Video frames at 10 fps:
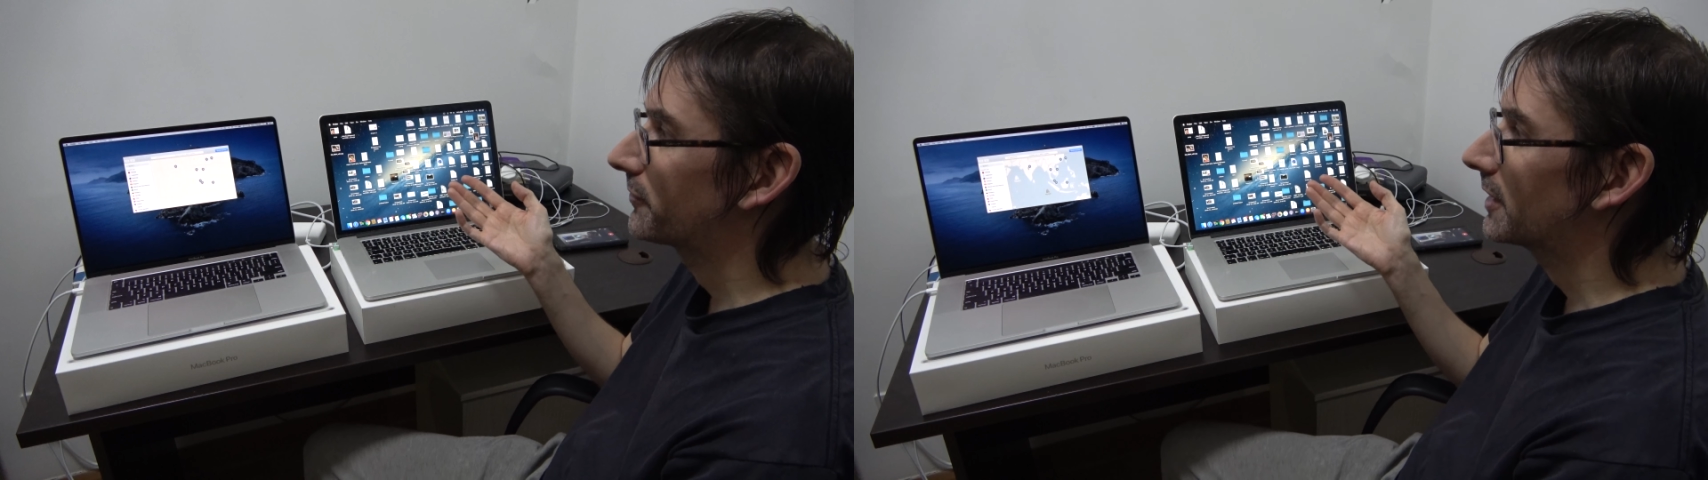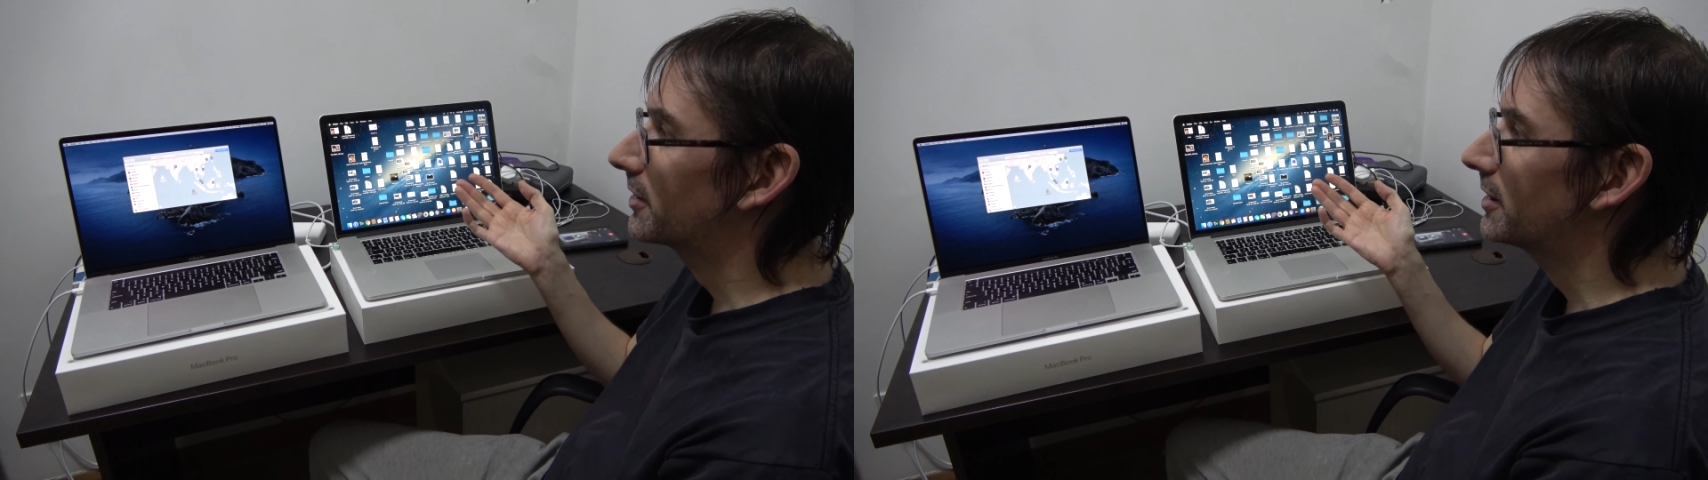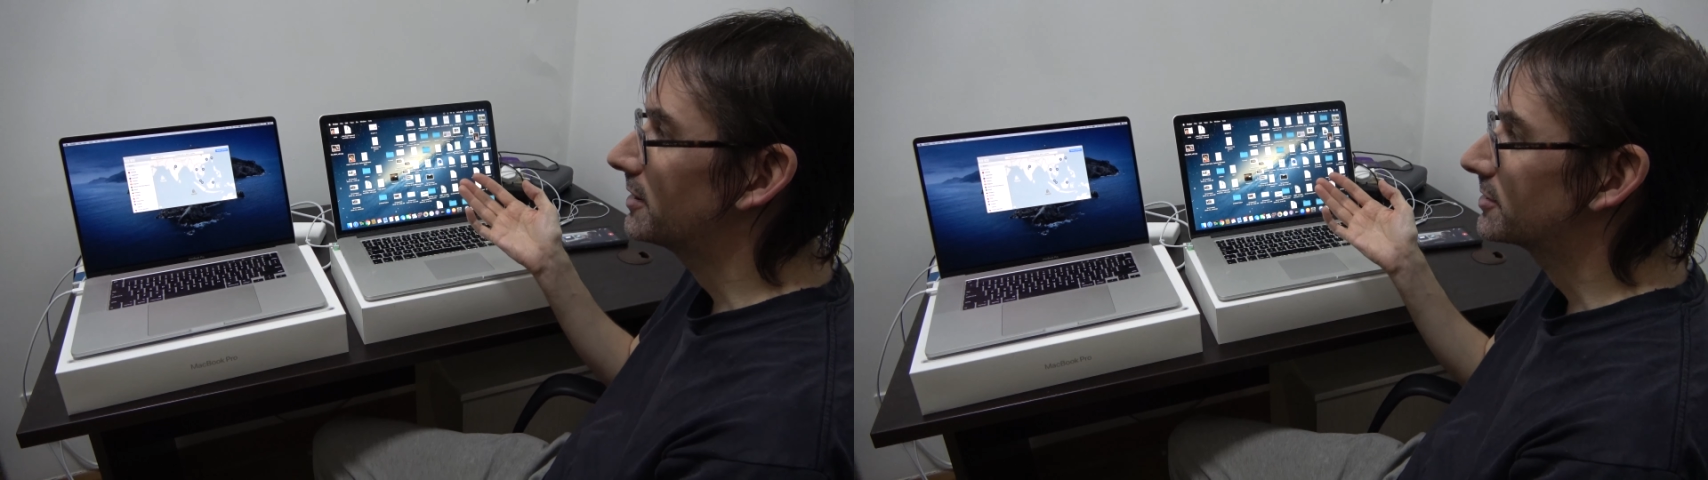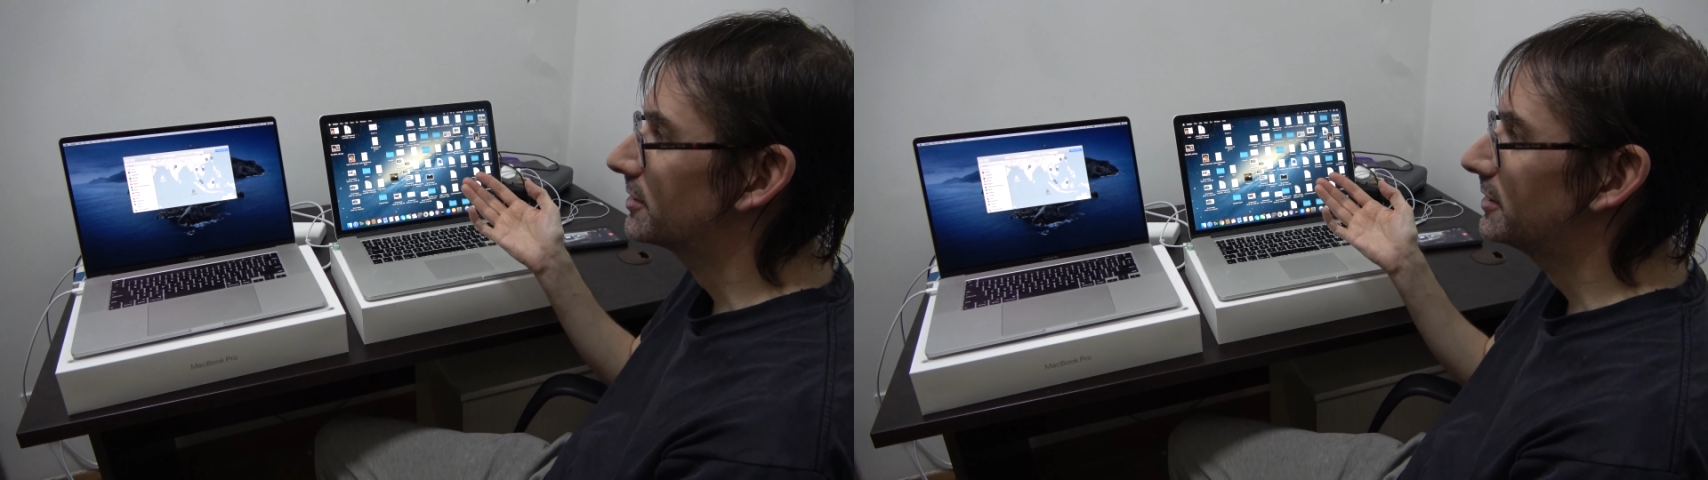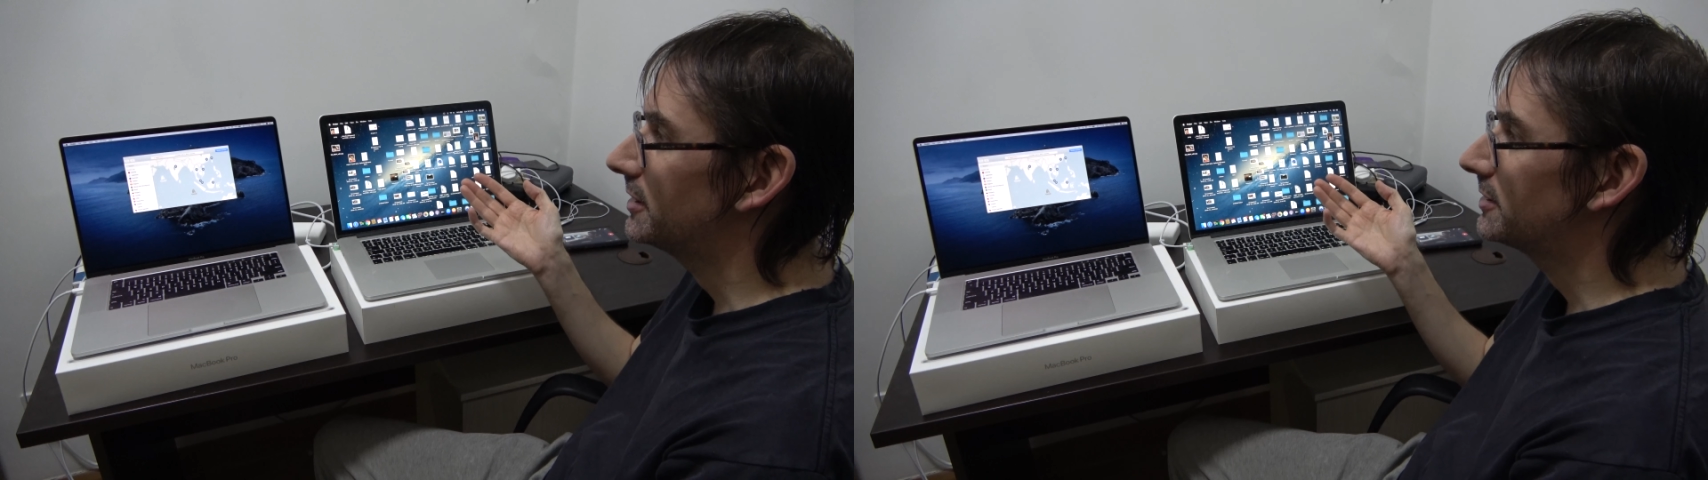things that
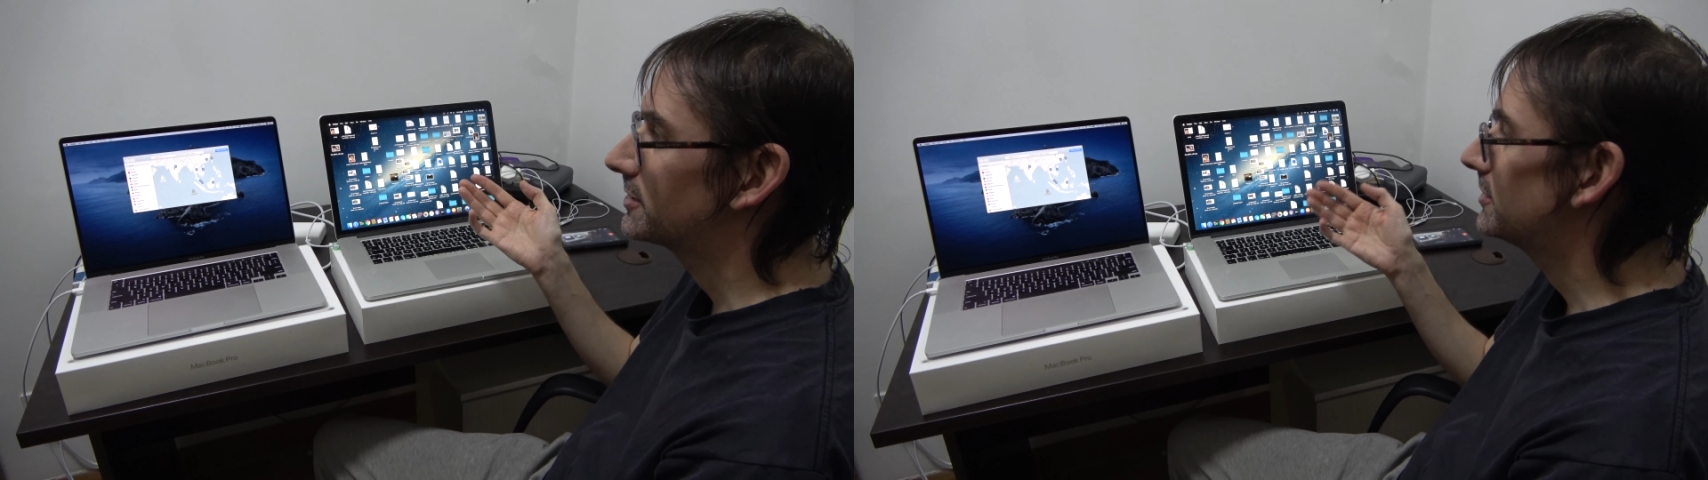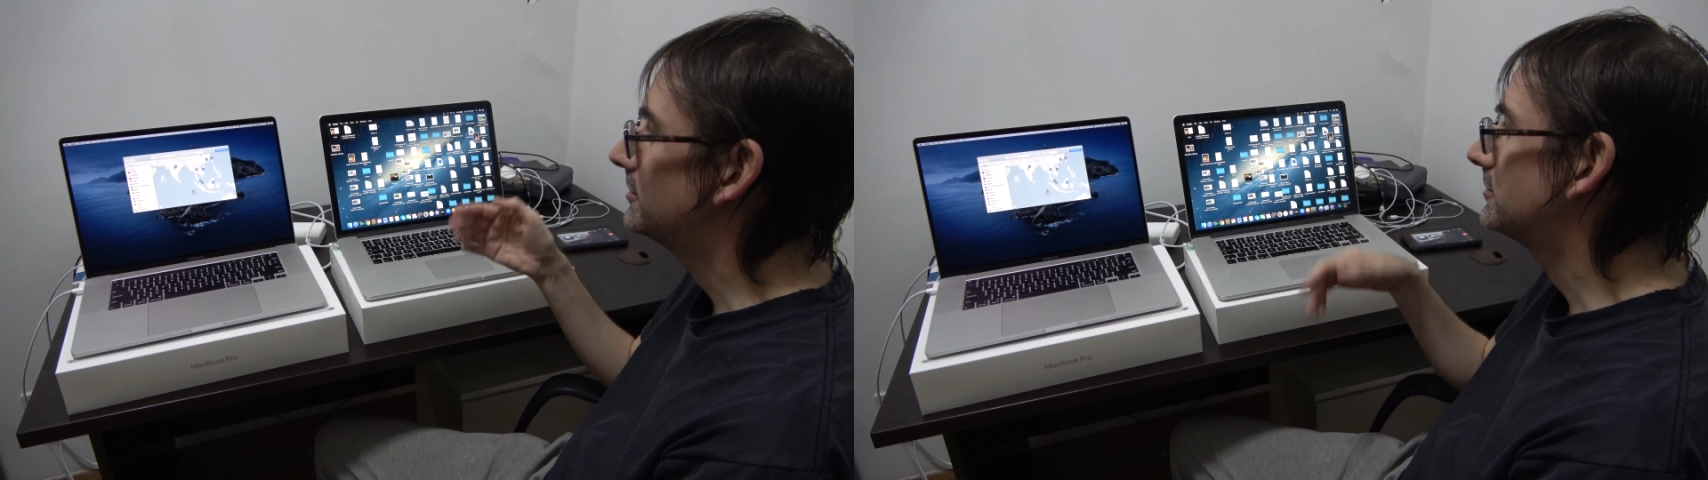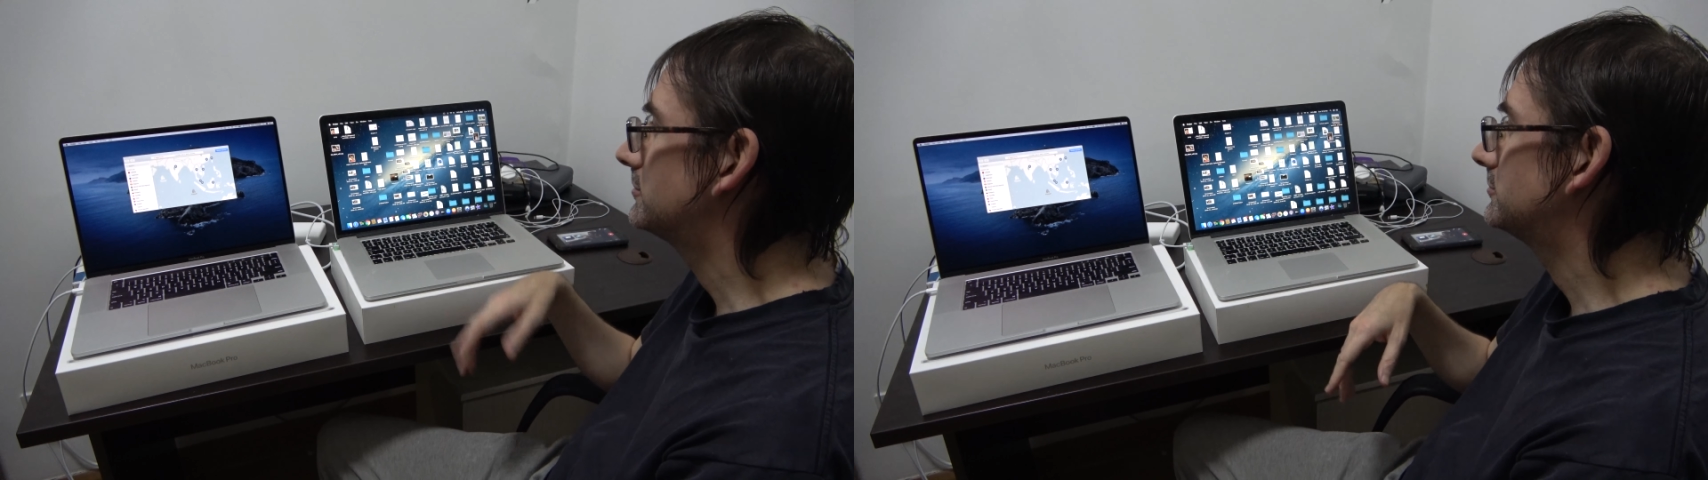it needs to